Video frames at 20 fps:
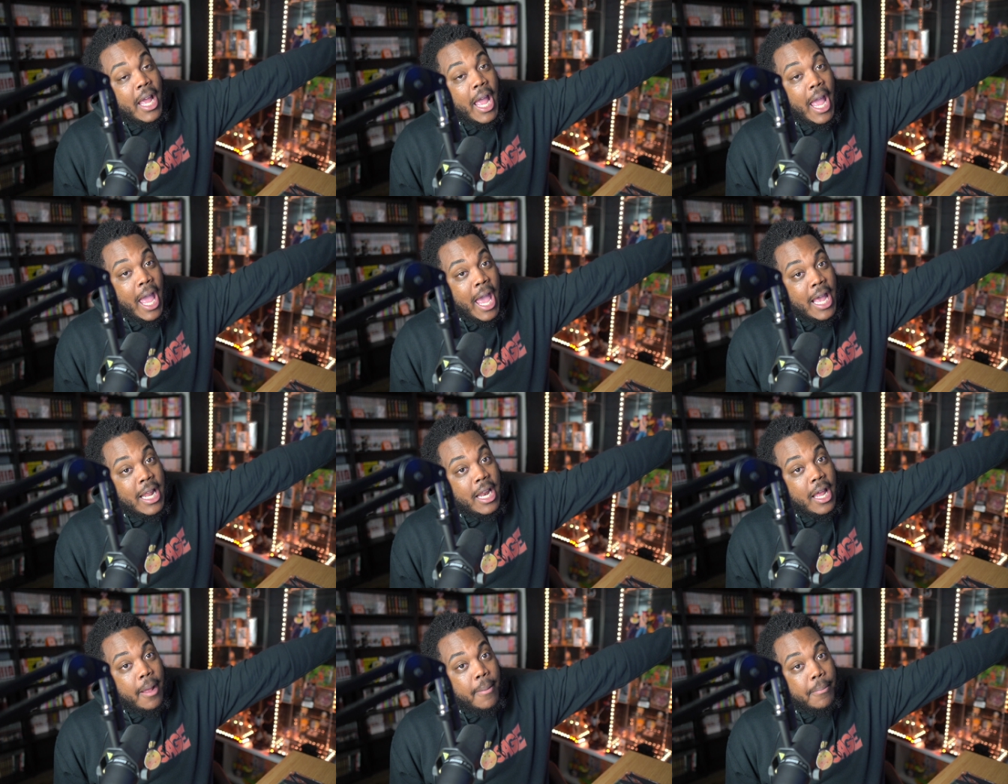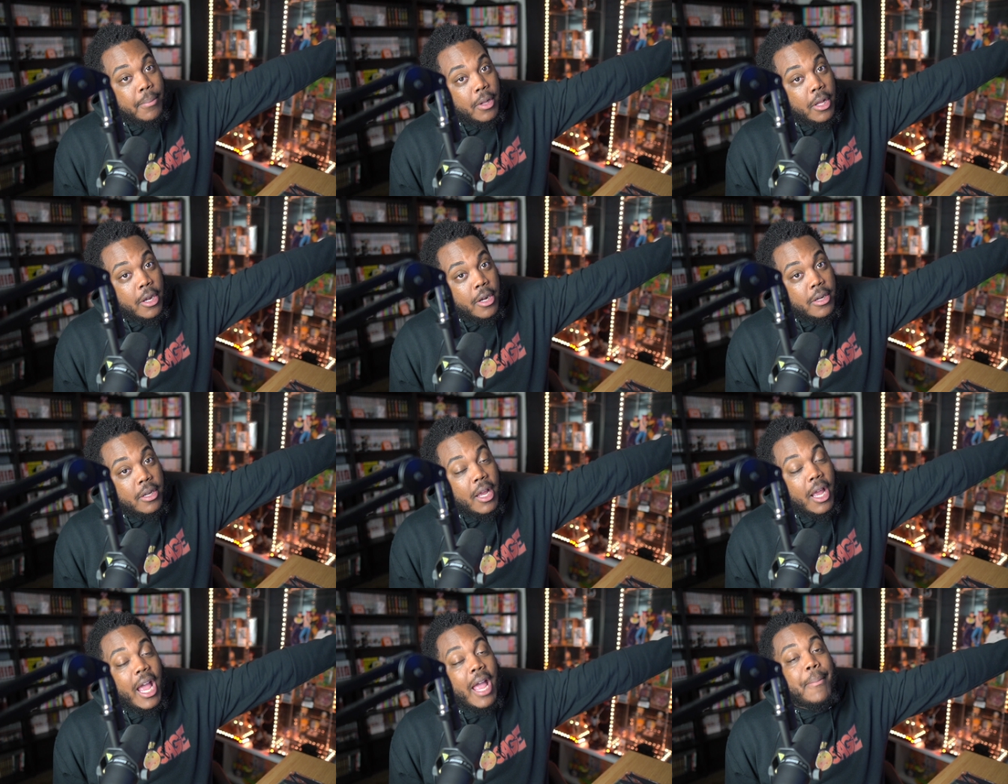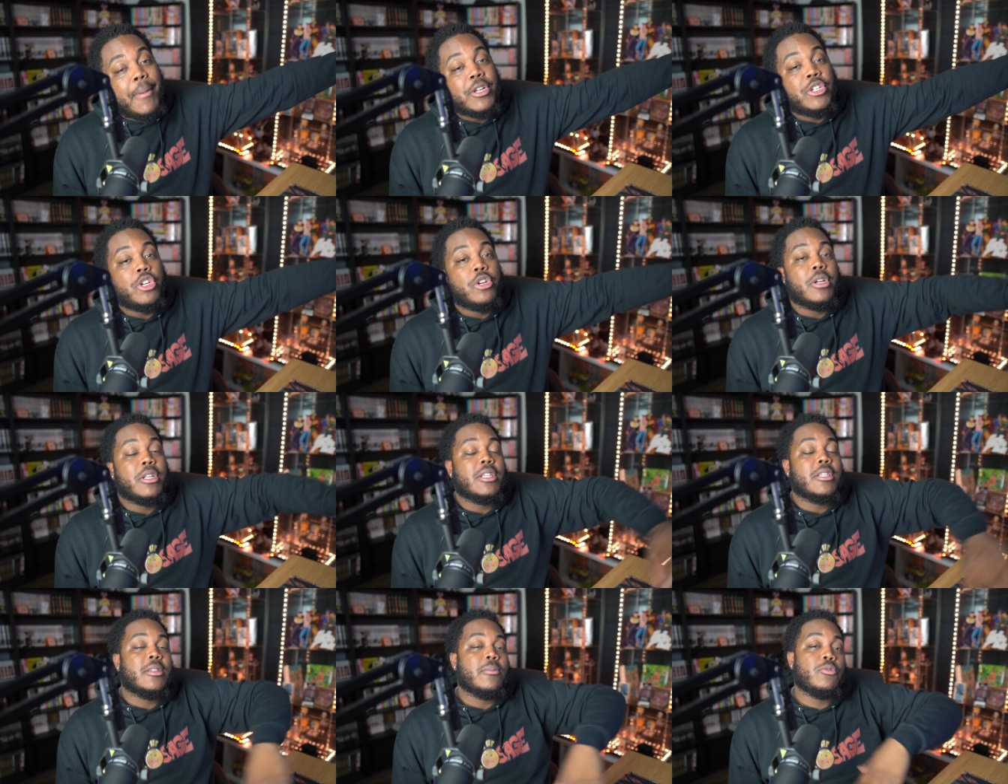and unblurred. And make sure you
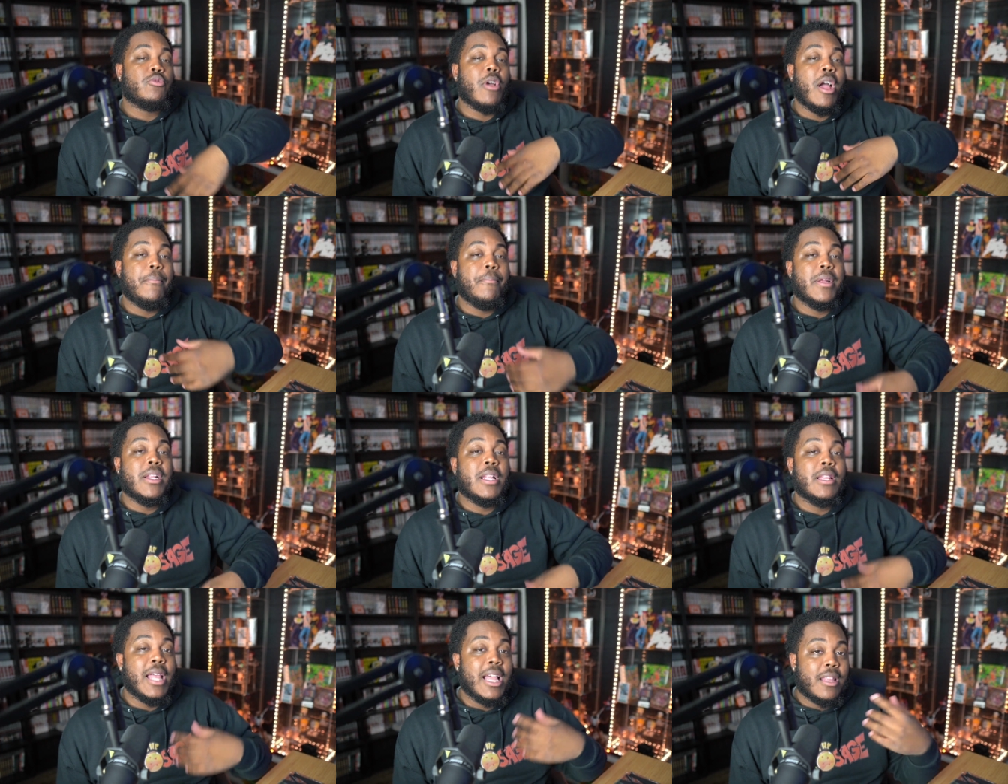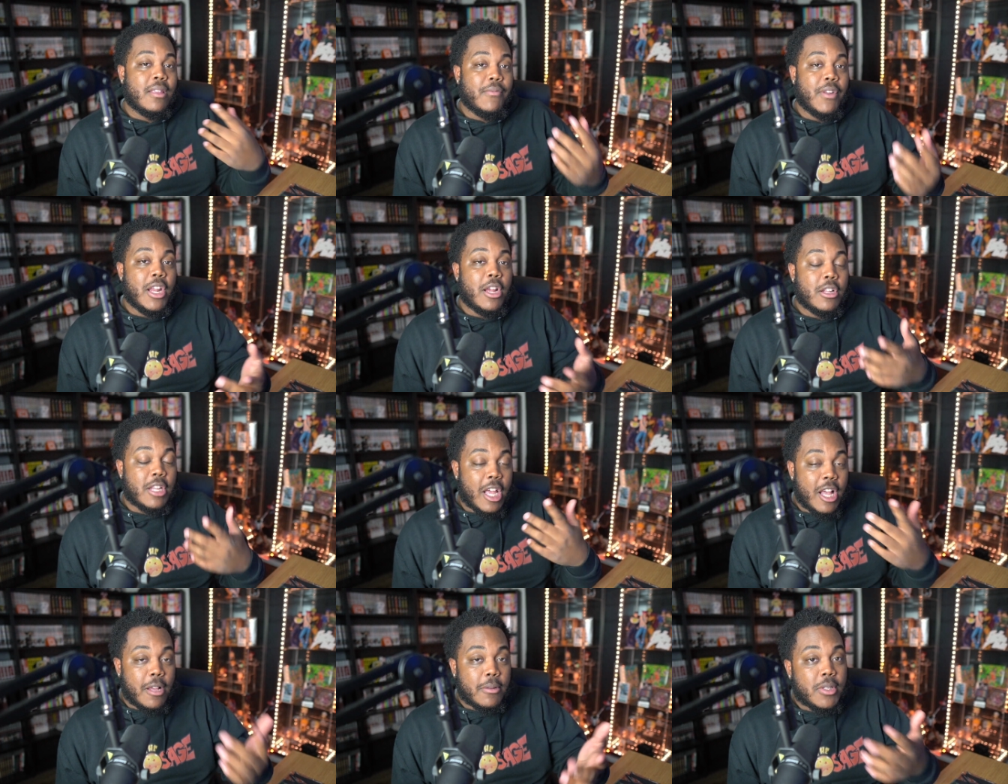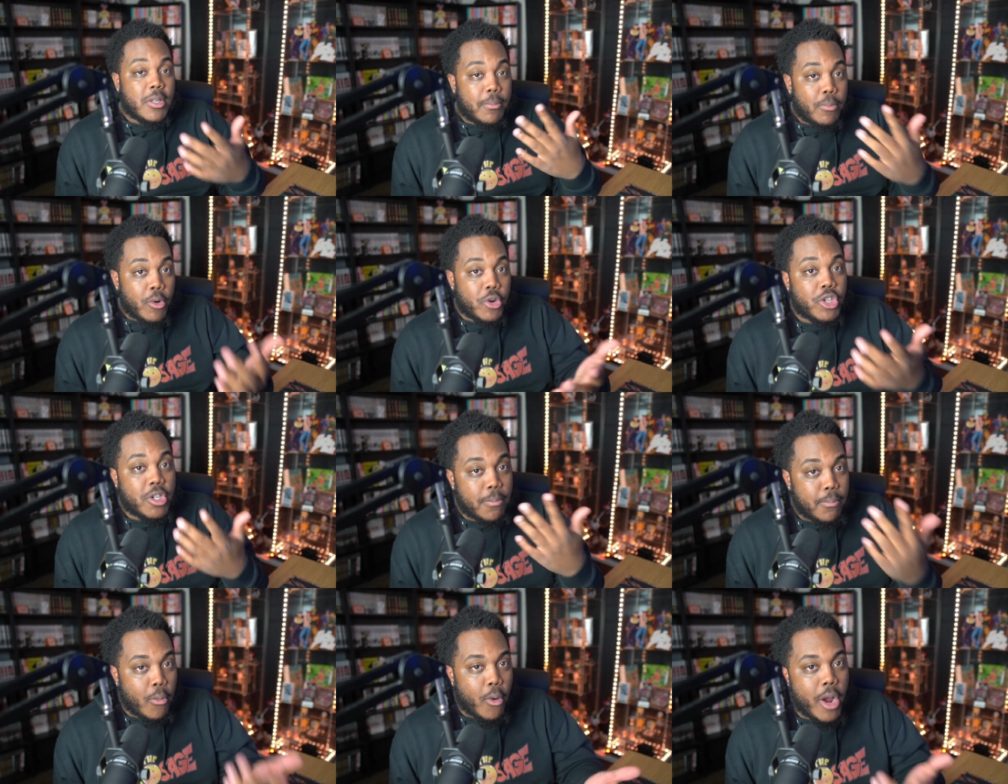hit the subscribe button and like the video to help support
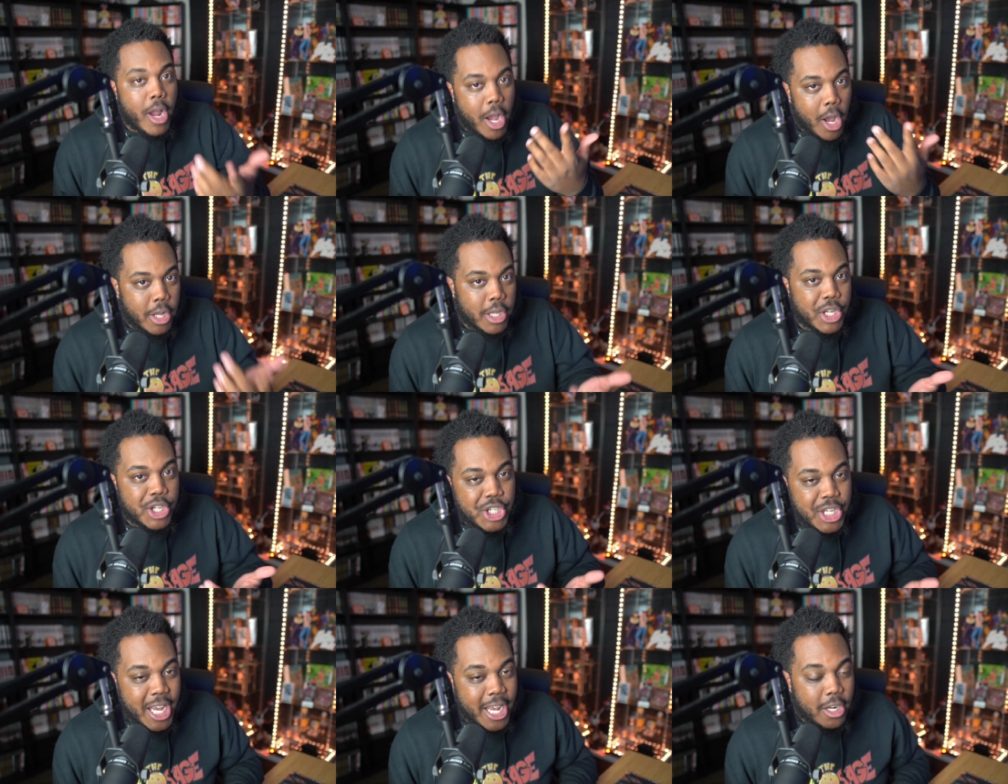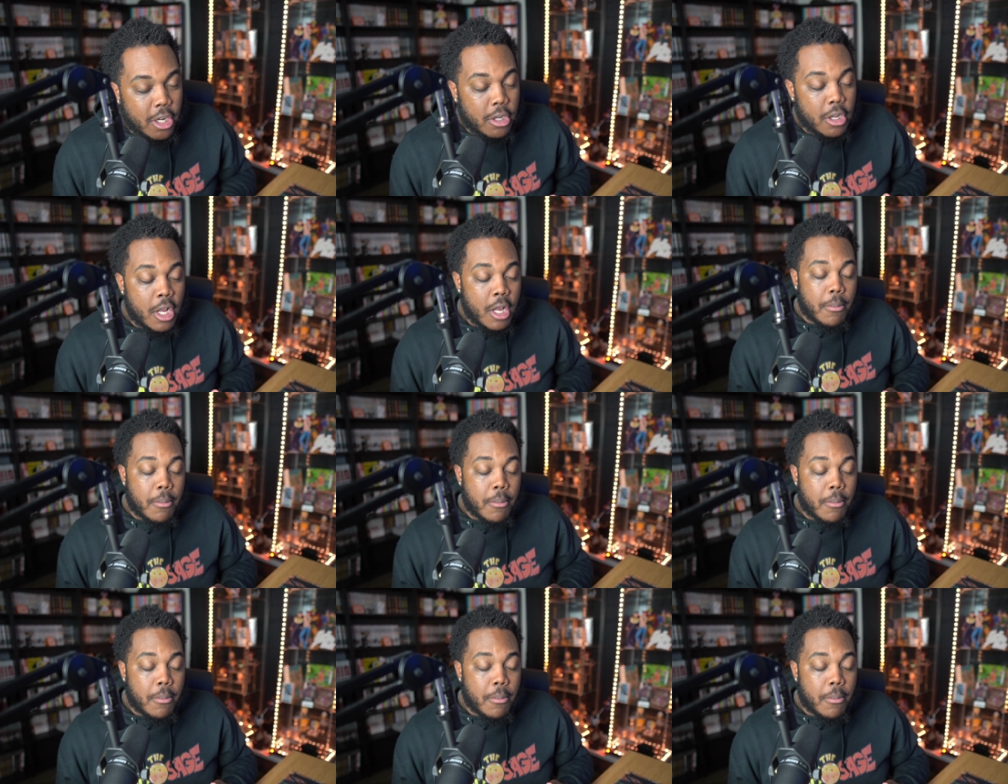your boy on the channel.